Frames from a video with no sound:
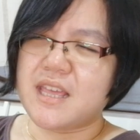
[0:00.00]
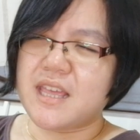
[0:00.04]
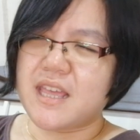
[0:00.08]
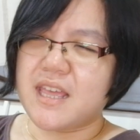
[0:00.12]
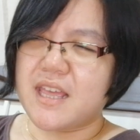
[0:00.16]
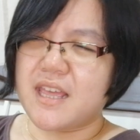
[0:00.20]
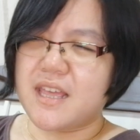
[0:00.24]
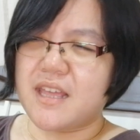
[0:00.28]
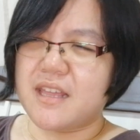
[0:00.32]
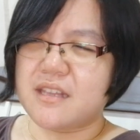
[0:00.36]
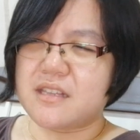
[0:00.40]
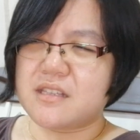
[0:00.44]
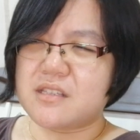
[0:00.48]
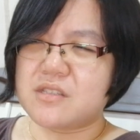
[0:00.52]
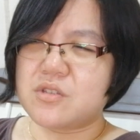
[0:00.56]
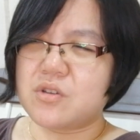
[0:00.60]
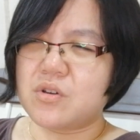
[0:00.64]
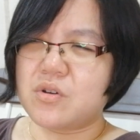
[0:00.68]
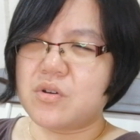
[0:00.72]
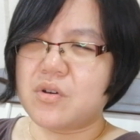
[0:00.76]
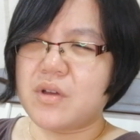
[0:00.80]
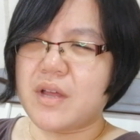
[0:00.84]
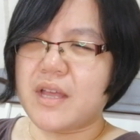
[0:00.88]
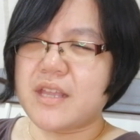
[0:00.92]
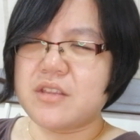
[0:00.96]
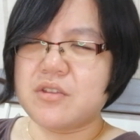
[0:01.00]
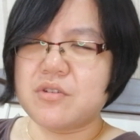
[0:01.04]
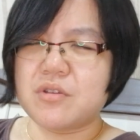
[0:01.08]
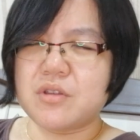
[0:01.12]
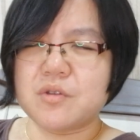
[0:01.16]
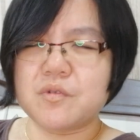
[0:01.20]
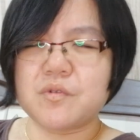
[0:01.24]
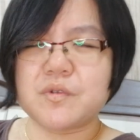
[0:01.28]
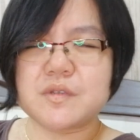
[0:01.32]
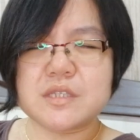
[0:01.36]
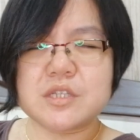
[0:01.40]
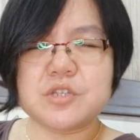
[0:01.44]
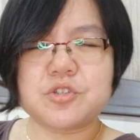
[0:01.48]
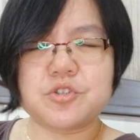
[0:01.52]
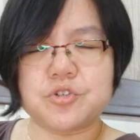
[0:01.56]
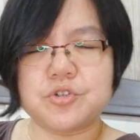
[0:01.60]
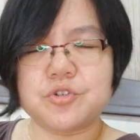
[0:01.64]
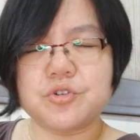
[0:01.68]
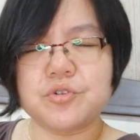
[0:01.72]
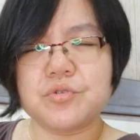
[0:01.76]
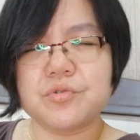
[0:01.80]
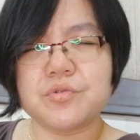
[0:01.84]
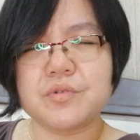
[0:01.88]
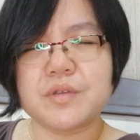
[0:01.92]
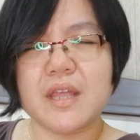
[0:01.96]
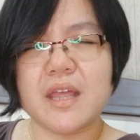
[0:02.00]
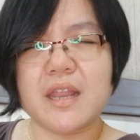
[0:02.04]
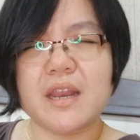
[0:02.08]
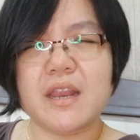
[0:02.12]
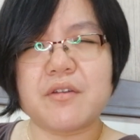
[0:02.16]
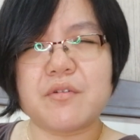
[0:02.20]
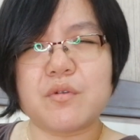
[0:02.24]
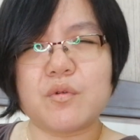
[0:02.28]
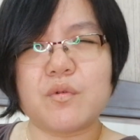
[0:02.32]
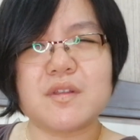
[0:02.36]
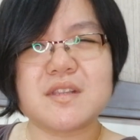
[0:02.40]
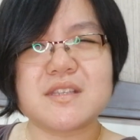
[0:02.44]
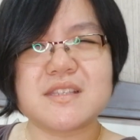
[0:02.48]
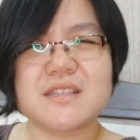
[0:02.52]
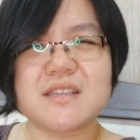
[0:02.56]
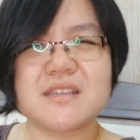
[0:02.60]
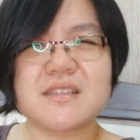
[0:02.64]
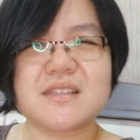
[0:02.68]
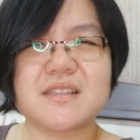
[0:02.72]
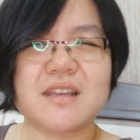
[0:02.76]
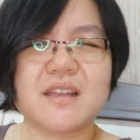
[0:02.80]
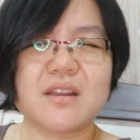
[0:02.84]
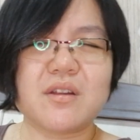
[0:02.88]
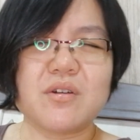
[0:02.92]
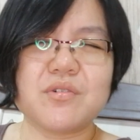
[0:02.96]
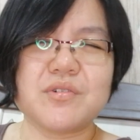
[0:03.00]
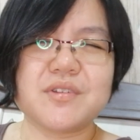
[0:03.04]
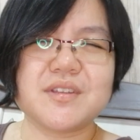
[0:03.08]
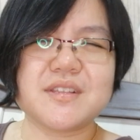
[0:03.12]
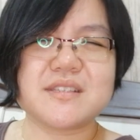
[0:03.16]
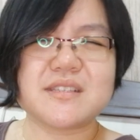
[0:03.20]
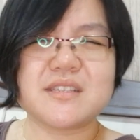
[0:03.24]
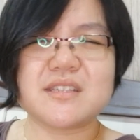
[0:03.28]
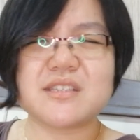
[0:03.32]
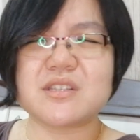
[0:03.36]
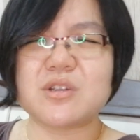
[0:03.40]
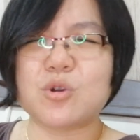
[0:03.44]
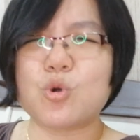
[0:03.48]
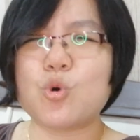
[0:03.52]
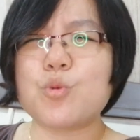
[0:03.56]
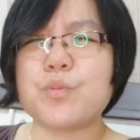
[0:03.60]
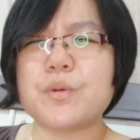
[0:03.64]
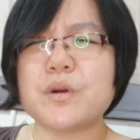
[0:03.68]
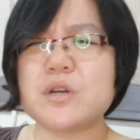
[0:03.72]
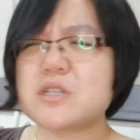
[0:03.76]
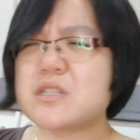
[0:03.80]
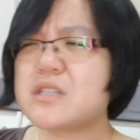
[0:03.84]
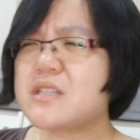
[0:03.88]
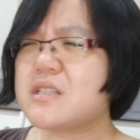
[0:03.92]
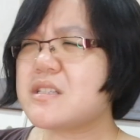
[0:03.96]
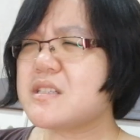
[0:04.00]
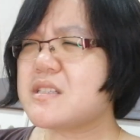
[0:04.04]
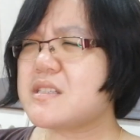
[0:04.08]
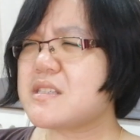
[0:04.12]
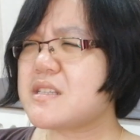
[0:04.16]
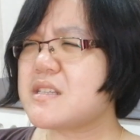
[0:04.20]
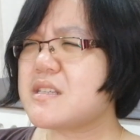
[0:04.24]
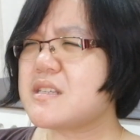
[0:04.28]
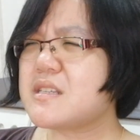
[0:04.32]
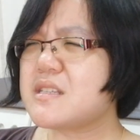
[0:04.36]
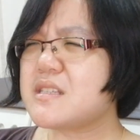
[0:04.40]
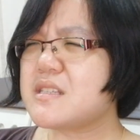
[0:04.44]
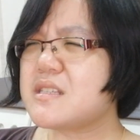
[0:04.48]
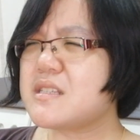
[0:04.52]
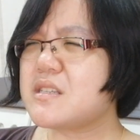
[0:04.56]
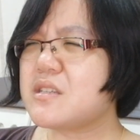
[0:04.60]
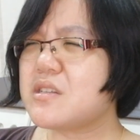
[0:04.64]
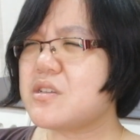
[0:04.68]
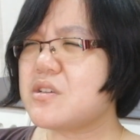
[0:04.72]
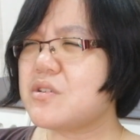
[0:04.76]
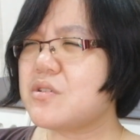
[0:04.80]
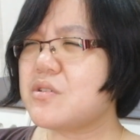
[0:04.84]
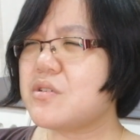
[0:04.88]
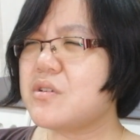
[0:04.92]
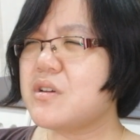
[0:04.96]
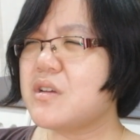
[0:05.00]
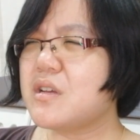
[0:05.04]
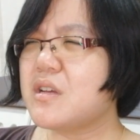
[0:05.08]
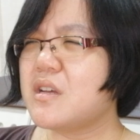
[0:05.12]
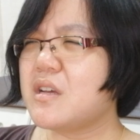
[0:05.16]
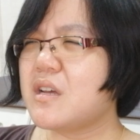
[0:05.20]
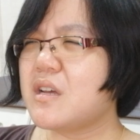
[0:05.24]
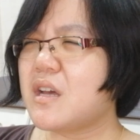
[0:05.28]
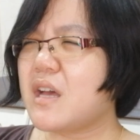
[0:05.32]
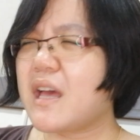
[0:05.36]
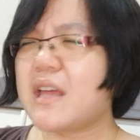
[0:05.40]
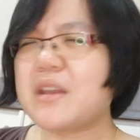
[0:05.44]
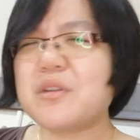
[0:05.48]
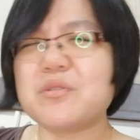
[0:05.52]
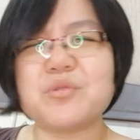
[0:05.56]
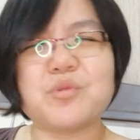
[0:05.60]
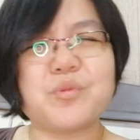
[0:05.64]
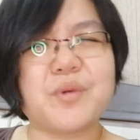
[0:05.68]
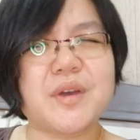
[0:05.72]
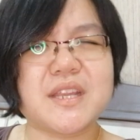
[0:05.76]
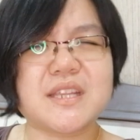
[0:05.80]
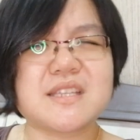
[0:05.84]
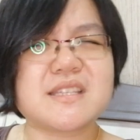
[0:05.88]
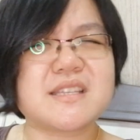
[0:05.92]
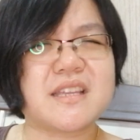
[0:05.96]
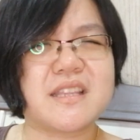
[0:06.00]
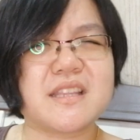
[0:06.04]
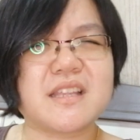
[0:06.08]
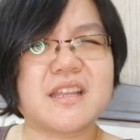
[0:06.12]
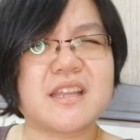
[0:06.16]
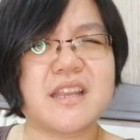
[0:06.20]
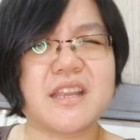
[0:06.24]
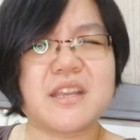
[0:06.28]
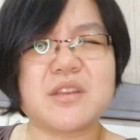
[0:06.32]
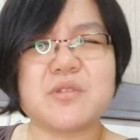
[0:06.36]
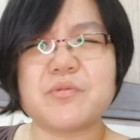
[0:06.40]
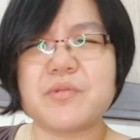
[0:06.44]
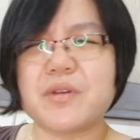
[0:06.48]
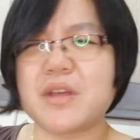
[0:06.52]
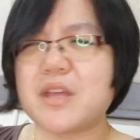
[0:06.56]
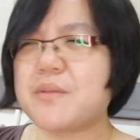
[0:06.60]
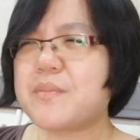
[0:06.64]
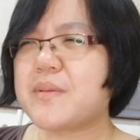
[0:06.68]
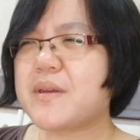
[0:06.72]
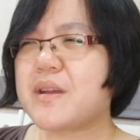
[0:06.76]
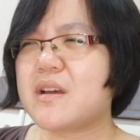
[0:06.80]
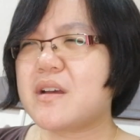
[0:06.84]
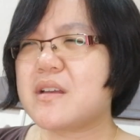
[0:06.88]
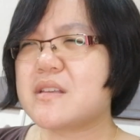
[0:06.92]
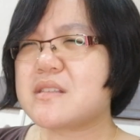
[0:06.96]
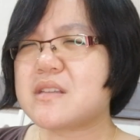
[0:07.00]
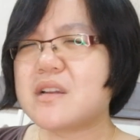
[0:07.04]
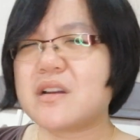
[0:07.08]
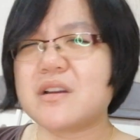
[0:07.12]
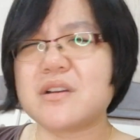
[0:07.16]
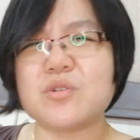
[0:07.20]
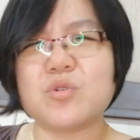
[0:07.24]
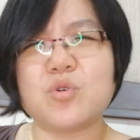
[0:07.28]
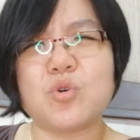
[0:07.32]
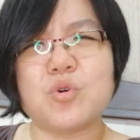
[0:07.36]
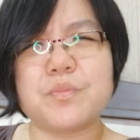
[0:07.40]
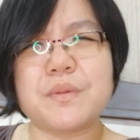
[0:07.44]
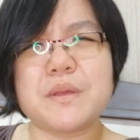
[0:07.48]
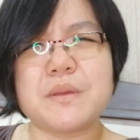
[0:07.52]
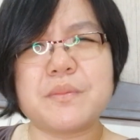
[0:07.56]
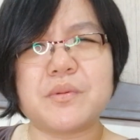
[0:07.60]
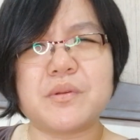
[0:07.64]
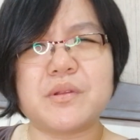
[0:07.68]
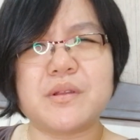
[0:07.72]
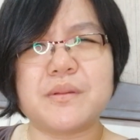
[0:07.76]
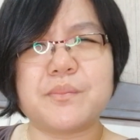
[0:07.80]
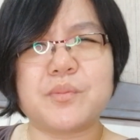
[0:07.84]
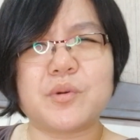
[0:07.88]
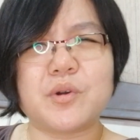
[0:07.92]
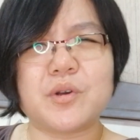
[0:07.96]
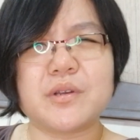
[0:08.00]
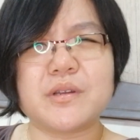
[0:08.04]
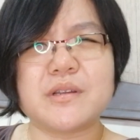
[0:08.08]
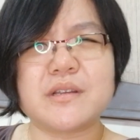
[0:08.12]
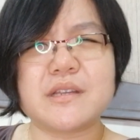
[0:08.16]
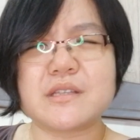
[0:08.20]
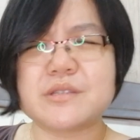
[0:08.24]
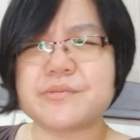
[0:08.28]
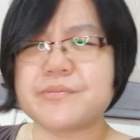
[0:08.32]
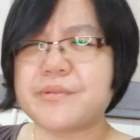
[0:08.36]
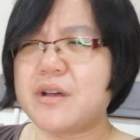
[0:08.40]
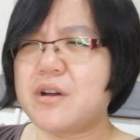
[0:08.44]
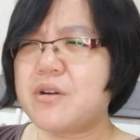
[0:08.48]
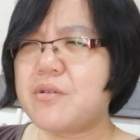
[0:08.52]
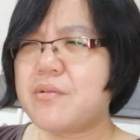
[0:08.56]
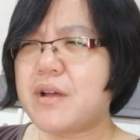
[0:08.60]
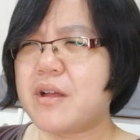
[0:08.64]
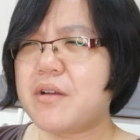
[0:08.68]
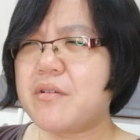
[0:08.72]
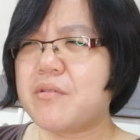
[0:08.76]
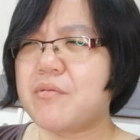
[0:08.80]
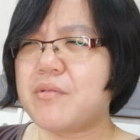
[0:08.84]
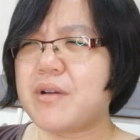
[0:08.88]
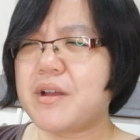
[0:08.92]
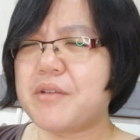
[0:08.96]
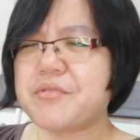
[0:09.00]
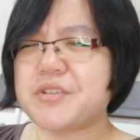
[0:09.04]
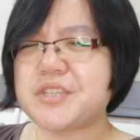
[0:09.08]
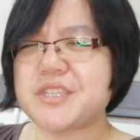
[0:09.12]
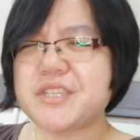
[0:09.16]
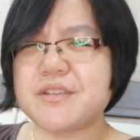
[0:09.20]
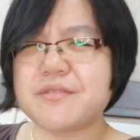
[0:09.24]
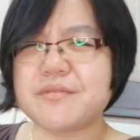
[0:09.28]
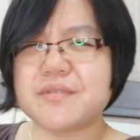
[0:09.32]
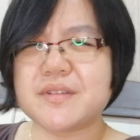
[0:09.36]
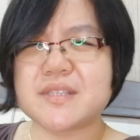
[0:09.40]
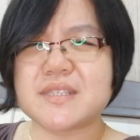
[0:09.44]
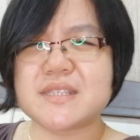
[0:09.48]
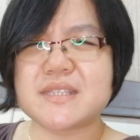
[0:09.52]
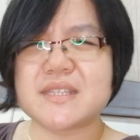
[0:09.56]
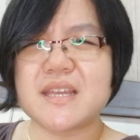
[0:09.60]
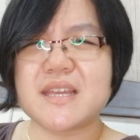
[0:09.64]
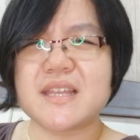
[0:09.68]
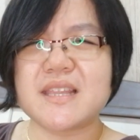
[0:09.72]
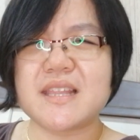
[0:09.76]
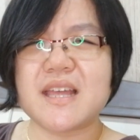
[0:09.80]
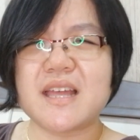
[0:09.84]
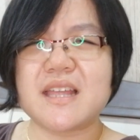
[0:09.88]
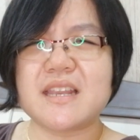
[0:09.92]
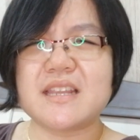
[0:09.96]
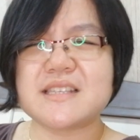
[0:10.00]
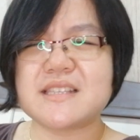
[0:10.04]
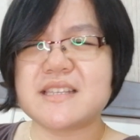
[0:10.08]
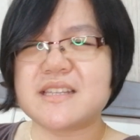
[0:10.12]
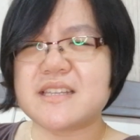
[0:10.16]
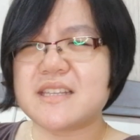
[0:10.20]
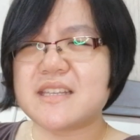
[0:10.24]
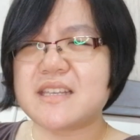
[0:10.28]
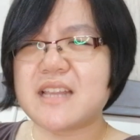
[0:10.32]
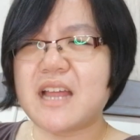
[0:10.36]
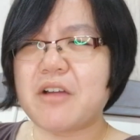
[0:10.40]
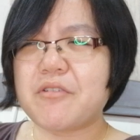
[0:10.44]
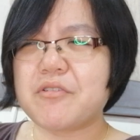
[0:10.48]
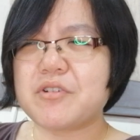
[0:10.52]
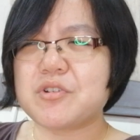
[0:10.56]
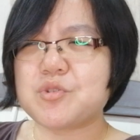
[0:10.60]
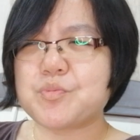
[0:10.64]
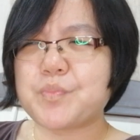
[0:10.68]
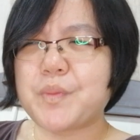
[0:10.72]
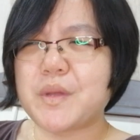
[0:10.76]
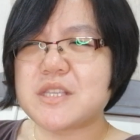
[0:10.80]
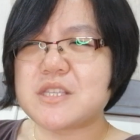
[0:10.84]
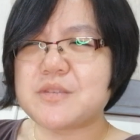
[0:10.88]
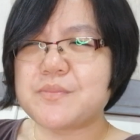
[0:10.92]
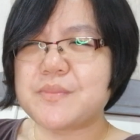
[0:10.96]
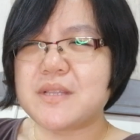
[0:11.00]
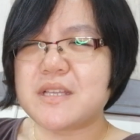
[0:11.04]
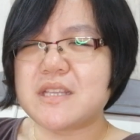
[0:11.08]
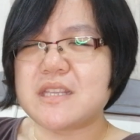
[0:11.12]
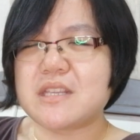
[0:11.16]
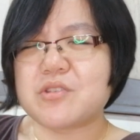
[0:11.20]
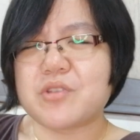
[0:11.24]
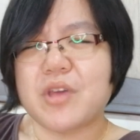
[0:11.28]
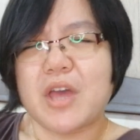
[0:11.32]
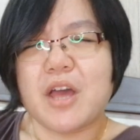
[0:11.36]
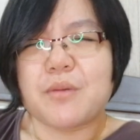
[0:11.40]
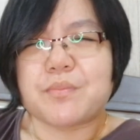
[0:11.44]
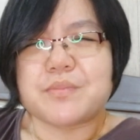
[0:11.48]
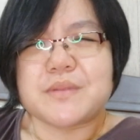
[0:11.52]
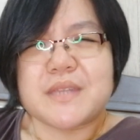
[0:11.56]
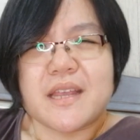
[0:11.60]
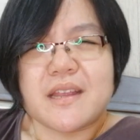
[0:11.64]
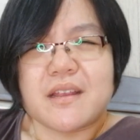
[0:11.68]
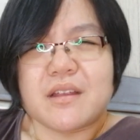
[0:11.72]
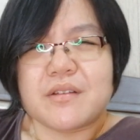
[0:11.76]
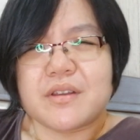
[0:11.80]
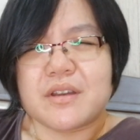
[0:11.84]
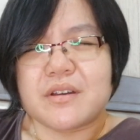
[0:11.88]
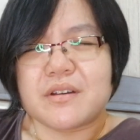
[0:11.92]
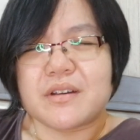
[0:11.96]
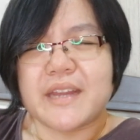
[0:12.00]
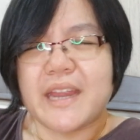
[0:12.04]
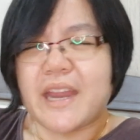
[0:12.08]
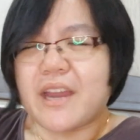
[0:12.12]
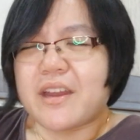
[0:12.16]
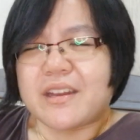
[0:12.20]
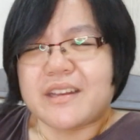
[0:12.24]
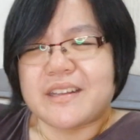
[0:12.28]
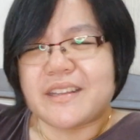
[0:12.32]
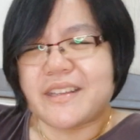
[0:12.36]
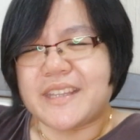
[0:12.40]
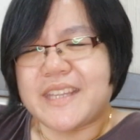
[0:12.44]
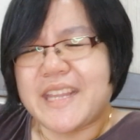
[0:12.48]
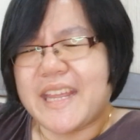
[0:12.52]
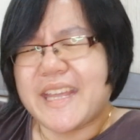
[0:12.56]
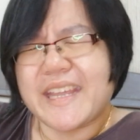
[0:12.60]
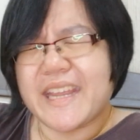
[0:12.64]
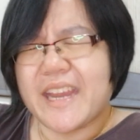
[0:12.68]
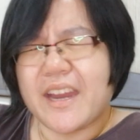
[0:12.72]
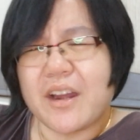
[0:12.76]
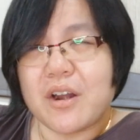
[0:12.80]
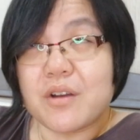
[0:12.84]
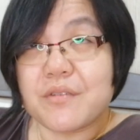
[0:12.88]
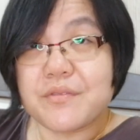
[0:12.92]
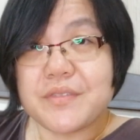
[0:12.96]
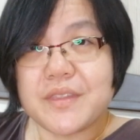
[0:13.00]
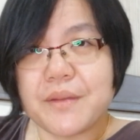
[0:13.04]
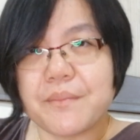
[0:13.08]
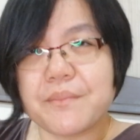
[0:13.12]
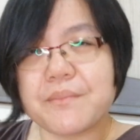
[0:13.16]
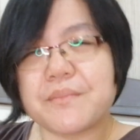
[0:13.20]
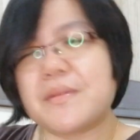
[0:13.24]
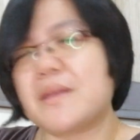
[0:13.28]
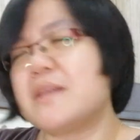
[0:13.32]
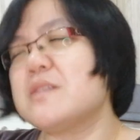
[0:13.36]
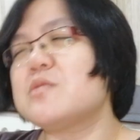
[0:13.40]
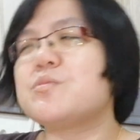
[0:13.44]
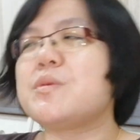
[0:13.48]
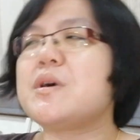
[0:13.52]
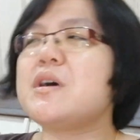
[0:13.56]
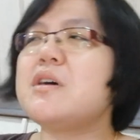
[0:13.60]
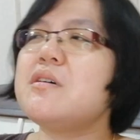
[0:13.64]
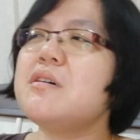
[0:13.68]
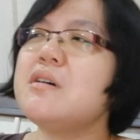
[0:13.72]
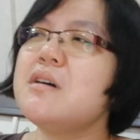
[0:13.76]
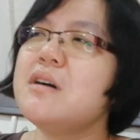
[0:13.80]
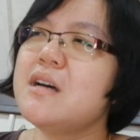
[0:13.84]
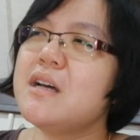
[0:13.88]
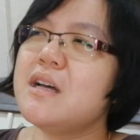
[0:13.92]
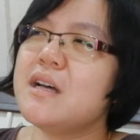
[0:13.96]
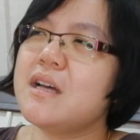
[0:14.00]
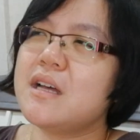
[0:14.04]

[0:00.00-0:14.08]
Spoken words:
And so I knew it wasn't true that everyone says that, oh, it's just an old person's disease, you know. I don't know why they say that anyway, because aren't old people important as well? Why would you even say that? Isn't it our responsibility to help take care of them as well?